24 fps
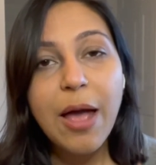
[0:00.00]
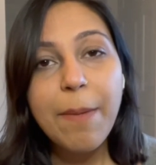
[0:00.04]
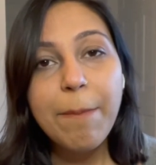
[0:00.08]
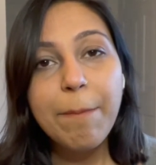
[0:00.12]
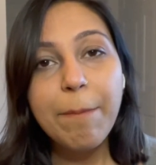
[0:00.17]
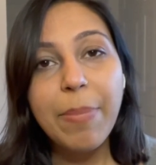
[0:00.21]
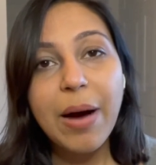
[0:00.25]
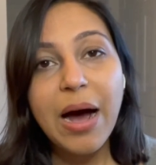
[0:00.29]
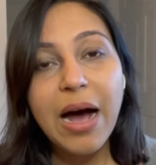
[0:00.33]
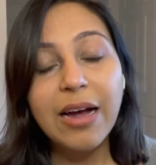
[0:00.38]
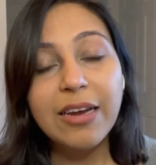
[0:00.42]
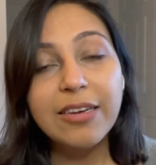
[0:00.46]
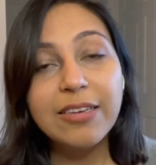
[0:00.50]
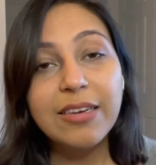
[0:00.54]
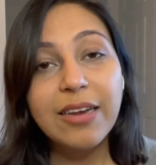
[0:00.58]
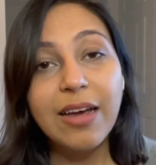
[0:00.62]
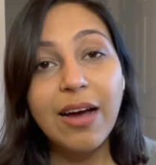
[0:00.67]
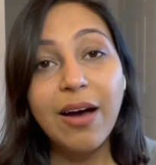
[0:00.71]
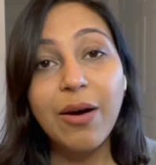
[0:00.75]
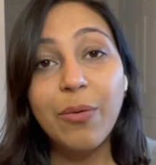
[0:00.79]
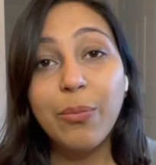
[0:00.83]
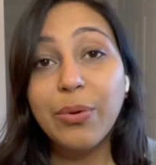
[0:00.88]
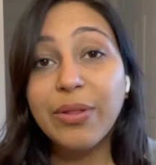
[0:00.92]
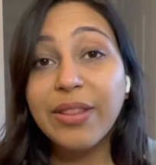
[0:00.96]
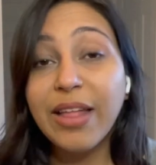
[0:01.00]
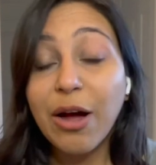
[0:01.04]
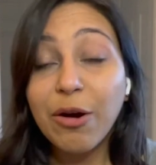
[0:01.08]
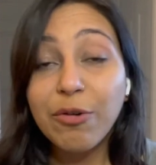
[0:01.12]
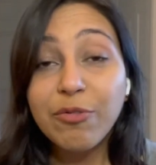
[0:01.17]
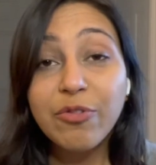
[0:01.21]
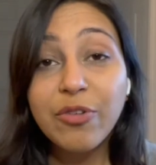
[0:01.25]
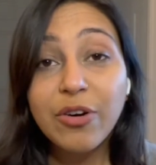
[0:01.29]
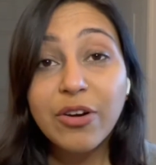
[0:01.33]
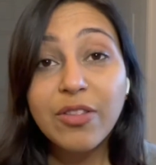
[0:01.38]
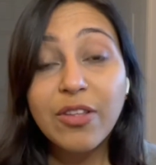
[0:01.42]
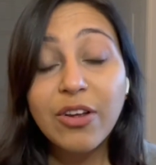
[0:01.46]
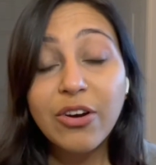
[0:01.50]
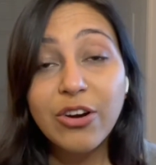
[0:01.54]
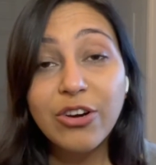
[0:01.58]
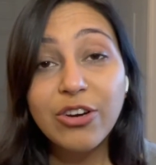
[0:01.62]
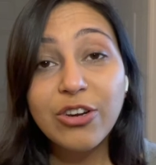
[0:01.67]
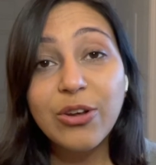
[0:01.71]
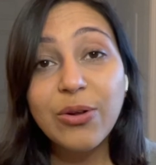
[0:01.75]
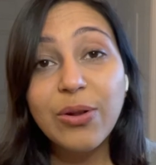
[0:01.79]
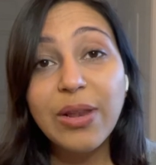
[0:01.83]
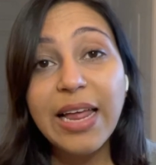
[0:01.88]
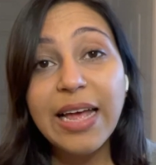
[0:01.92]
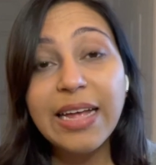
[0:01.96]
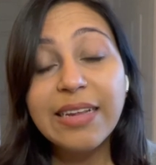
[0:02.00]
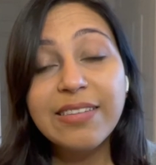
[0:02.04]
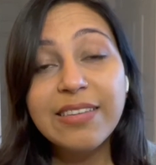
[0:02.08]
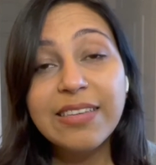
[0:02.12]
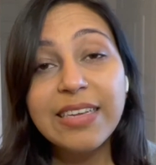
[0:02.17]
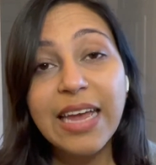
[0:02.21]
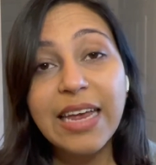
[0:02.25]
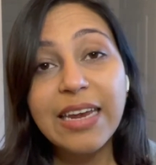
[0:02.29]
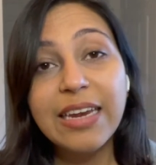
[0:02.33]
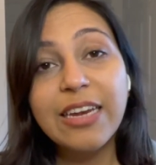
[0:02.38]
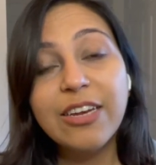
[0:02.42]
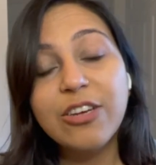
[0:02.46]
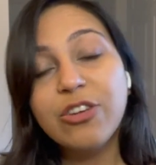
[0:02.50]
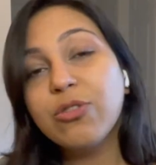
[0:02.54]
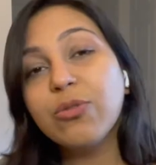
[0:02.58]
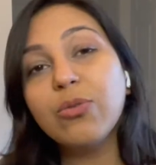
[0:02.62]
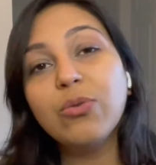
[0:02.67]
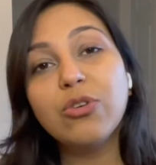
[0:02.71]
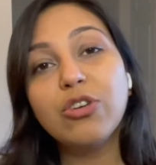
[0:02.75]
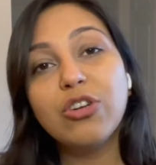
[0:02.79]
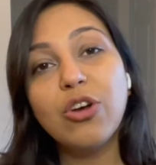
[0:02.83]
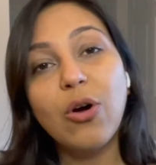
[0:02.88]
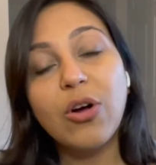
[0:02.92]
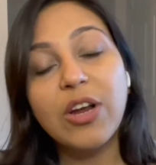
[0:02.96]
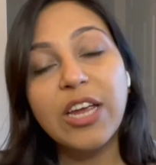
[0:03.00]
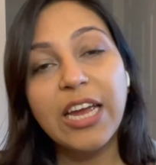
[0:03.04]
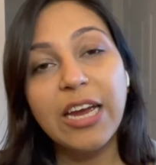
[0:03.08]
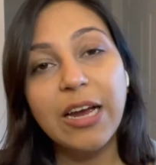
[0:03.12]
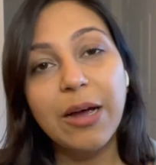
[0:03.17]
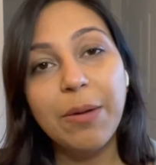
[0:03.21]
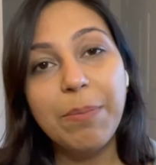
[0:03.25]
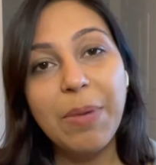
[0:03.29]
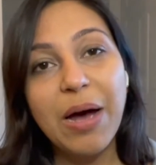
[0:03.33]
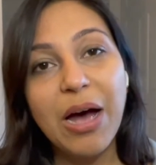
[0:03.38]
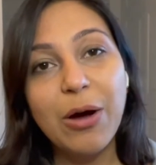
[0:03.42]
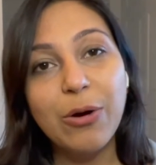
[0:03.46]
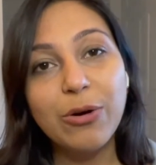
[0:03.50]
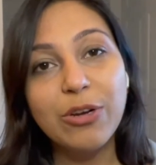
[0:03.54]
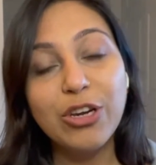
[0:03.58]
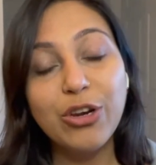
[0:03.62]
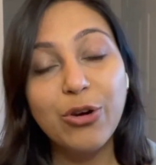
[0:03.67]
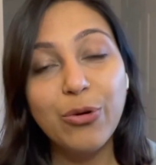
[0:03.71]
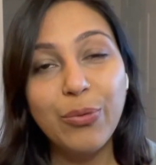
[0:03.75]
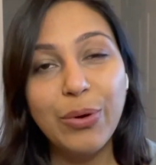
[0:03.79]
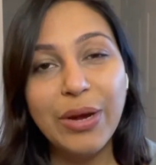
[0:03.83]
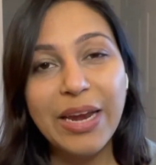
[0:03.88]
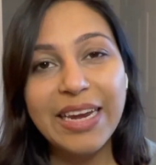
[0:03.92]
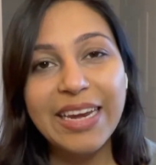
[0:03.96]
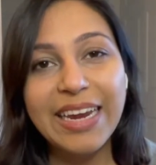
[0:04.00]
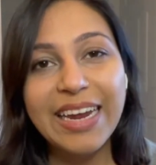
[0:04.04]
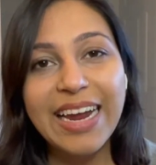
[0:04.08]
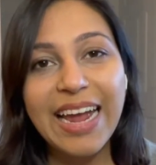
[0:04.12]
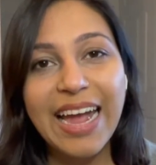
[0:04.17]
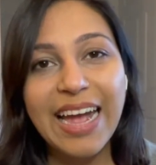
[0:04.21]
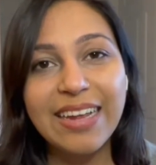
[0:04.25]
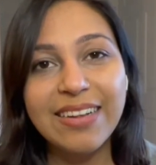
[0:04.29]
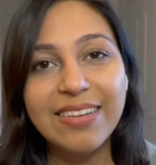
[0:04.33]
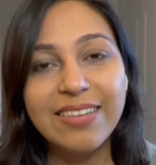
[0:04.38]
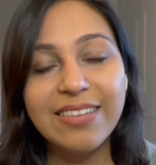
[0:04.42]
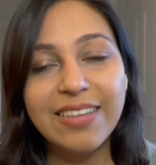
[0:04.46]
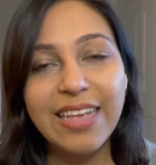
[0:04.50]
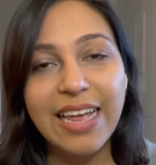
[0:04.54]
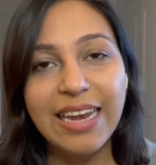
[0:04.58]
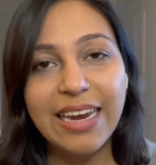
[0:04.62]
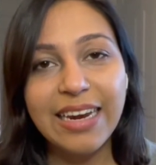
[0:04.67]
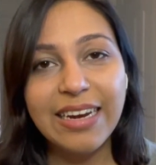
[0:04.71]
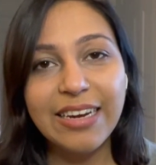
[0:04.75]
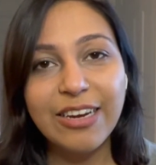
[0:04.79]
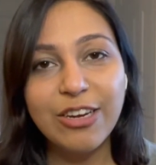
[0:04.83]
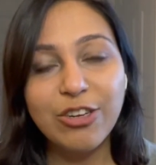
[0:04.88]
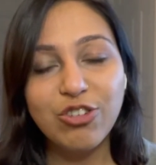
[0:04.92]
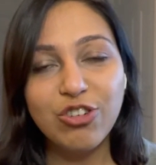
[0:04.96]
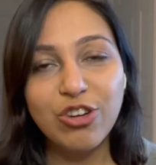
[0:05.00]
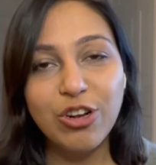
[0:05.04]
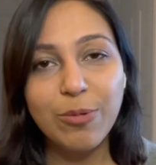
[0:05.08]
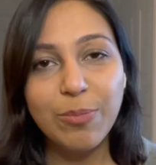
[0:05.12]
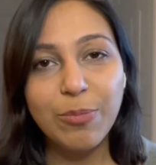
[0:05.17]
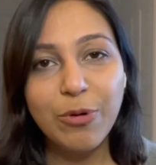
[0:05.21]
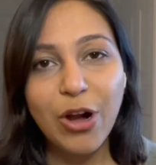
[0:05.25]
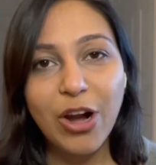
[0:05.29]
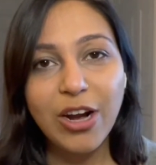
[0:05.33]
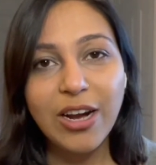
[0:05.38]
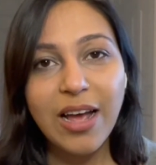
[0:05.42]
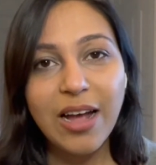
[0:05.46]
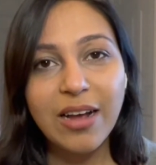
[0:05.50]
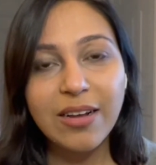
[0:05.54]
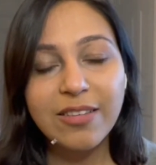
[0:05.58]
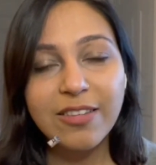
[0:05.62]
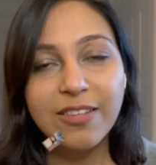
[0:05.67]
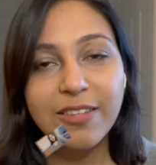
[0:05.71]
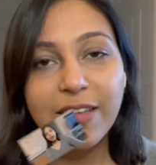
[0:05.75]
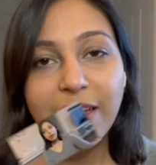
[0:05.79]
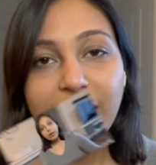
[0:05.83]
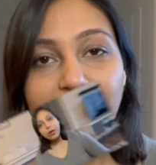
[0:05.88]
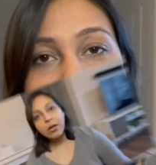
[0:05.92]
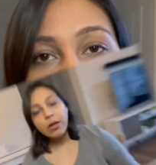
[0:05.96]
But without further ado, let's get into talking about creating and selling digital products.